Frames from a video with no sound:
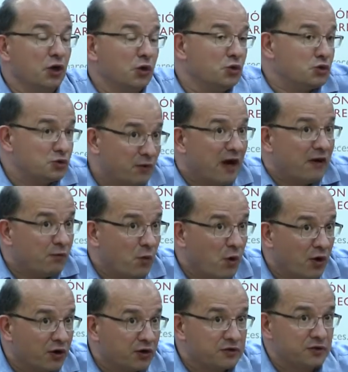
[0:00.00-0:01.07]
whose wife
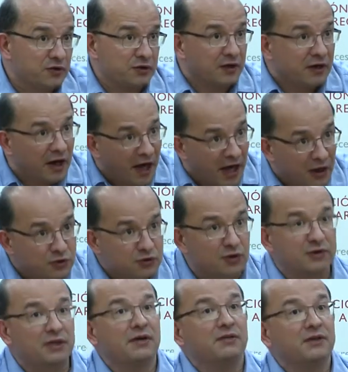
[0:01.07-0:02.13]
works, so the
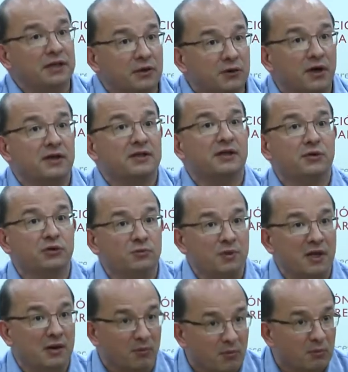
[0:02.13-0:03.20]
household level inequality could
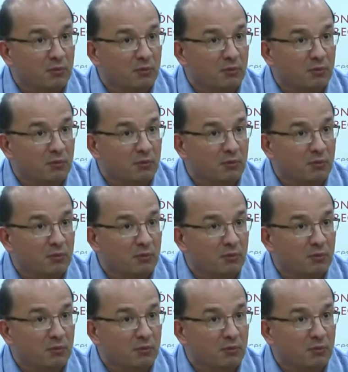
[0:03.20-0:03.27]
be